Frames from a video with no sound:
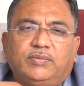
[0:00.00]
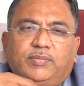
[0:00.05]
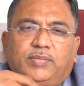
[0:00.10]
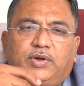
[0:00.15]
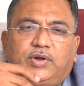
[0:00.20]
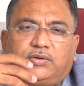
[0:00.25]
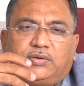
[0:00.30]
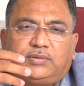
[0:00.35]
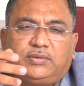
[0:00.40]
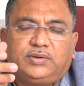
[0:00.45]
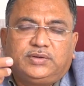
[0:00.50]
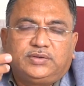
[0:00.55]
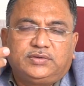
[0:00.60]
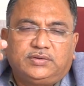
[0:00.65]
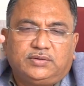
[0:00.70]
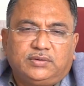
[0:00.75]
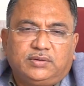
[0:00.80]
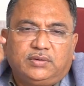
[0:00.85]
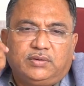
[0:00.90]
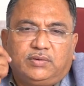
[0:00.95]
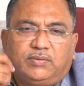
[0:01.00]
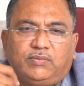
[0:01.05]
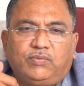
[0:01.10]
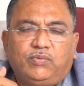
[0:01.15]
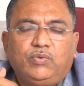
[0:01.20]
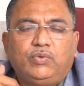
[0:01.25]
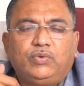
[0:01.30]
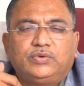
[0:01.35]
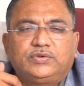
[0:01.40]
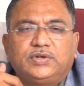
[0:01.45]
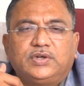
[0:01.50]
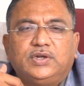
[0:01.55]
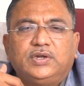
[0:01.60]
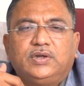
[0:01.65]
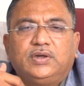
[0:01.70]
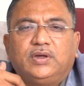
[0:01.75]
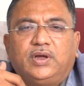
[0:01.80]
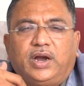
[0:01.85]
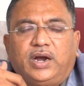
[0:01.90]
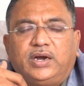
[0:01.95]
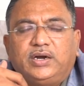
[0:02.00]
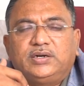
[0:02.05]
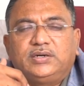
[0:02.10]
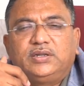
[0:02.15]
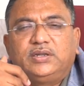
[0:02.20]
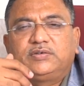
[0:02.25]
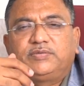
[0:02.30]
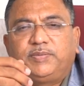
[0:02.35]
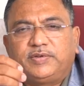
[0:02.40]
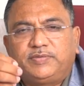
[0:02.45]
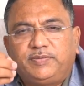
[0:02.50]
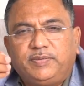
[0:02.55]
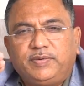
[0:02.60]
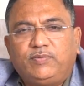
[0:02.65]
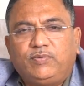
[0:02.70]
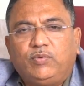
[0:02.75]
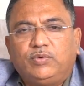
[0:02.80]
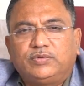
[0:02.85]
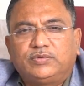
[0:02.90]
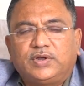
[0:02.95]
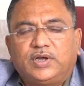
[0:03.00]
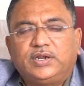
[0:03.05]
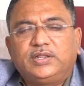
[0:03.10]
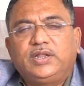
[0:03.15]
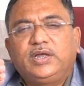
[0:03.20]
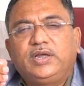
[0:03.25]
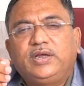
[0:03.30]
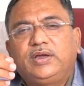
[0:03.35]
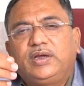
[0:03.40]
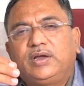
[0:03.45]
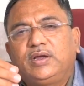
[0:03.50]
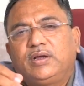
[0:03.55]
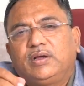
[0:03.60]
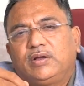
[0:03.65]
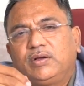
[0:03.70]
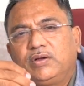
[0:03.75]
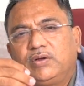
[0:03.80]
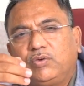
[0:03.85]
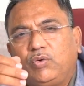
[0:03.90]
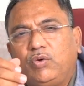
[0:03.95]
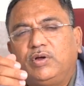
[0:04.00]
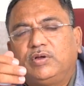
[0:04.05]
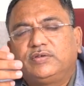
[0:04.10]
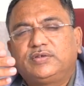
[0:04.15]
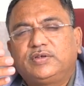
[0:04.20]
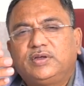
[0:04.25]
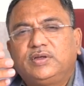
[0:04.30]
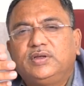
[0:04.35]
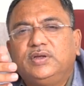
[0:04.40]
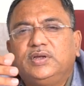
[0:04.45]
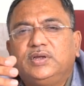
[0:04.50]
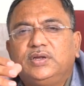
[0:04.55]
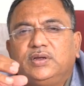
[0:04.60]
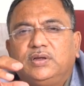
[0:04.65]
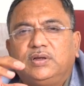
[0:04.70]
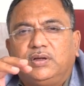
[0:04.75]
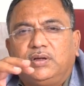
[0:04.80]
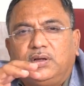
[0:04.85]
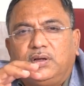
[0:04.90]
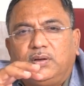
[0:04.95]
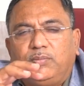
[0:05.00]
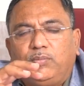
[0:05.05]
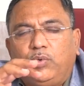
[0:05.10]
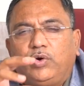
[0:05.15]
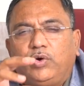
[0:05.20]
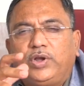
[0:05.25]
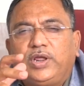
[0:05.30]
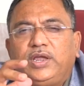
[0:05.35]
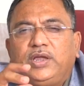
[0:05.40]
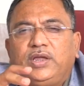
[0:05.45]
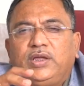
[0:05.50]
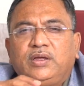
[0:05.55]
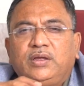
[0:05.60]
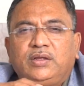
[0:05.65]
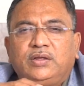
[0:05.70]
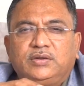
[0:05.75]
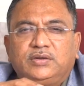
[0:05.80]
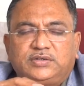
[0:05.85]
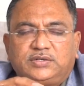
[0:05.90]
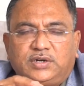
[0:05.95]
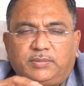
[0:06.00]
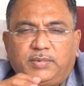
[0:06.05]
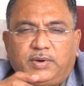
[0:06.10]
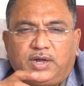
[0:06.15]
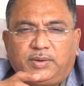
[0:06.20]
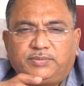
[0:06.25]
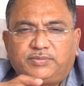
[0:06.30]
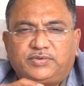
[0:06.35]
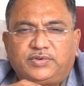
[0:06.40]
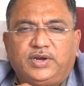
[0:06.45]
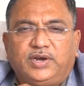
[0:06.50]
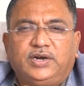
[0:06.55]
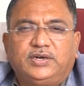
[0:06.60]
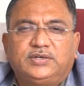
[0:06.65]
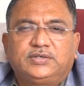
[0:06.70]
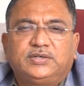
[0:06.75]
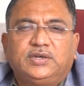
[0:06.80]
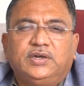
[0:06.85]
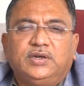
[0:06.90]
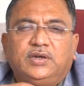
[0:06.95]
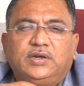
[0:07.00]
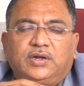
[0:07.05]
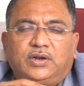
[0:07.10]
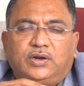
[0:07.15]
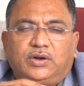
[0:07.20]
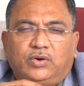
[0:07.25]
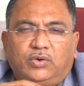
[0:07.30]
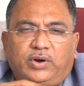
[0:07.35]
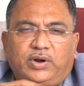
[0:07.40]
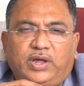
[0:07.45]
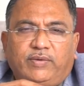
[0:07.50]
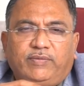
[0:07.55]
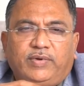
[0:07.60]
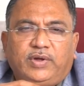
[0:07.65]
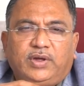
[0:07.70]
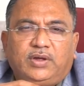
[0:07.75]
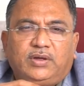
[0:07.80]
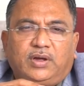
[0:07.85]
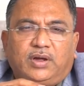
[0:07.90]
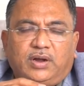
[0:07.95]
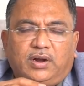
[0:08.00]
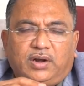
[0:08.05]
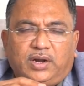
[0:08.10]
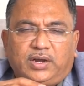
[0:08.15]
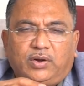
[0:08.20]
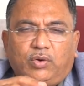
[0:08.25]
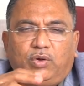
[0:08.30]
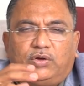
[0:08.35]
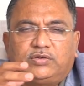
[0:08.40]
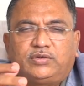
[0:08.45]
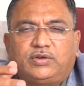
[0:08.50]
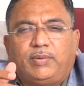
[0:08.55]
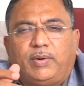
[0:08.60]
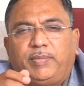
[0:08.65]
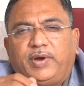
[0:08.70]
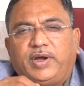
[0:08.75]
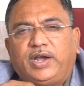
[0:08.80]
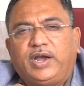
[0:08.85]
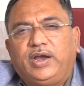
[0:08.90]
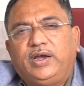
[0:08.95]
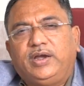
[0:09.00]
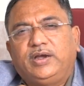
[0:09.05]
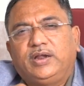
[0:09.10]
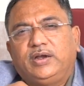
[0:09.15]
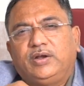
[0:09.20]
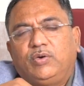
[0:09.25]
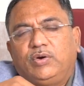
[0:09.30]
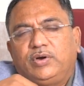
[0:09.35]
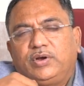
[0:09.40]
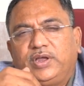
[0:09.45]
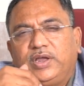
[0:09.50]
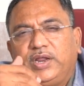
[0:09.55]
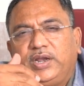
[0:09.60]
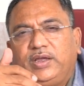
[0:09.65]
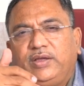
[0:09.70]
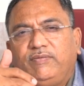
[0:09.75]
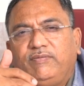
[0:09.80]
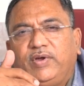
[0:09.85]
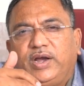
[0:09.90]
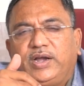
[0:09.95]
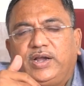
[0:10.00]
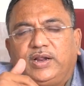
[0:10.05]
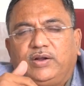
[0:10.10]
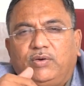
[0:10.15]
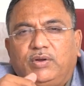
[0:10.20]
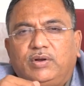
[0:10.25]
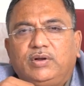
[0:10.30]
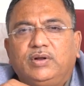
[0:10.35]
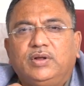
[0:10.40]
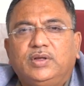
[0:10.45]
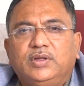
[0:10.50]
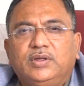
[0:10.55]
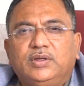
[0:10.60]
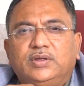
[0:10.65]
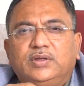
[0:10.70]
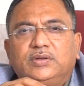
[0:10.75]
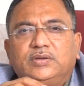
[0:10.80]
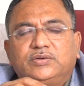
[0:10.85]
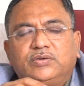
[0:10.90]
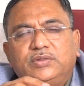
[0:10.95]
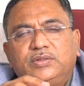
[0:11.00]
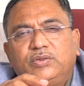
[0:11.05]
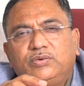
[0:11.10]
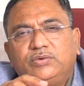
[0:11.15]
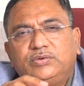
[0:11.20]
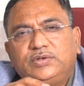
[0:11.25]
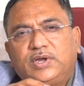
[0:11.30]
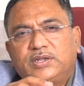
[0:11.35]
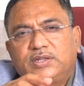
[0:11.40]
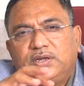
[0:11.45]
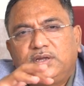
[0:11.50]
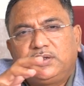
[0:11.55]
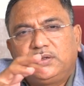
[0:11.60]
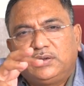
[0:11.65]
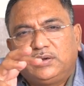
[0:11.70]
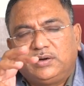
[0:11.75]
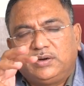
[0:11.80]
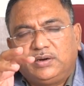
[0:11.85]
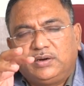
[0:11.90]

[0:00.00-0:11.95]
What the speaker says: because of these foods and the specific foods, and they cause a bloating, stomach upsets, not having like loss of appetite and not gaining weight and all. So those are the